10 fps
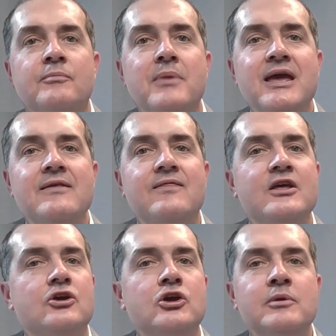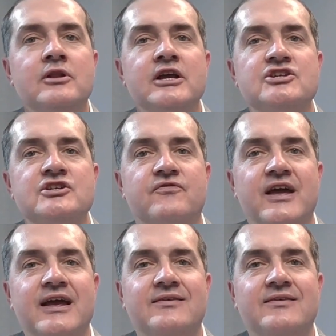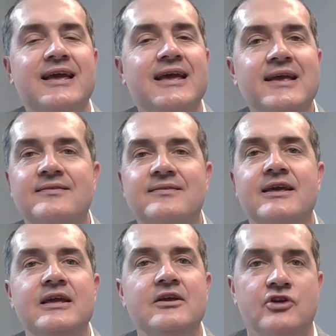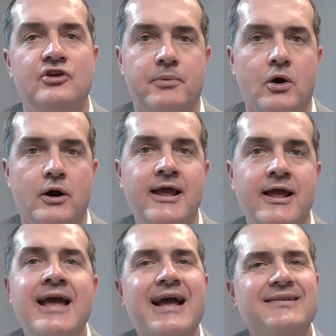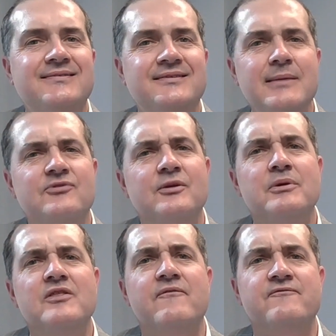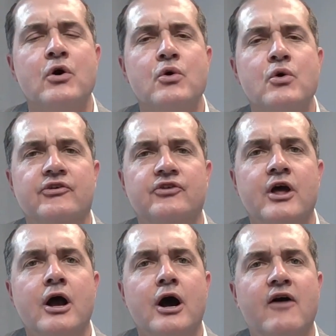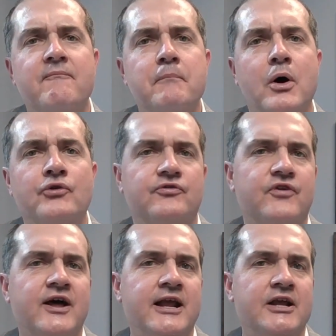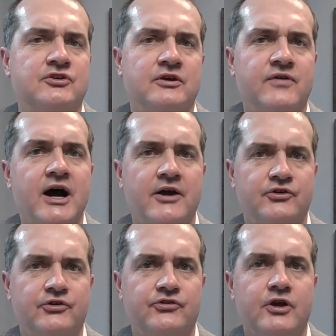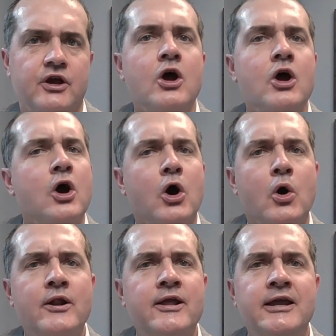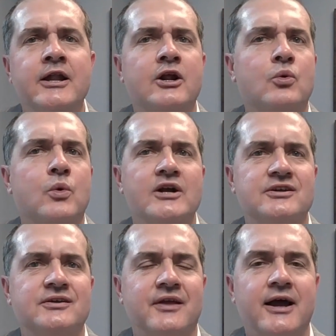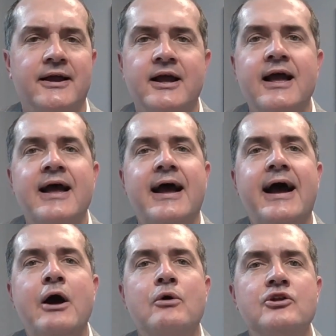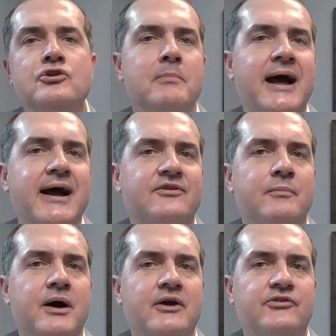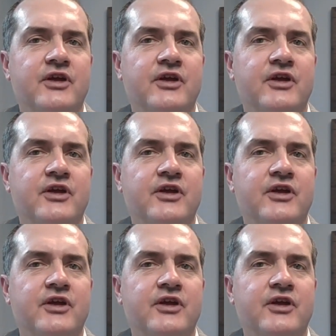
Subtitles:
me, the accumulation phase is the easier part and seems to be the focus of most financial advisors, honing in on questions like, how can you maximize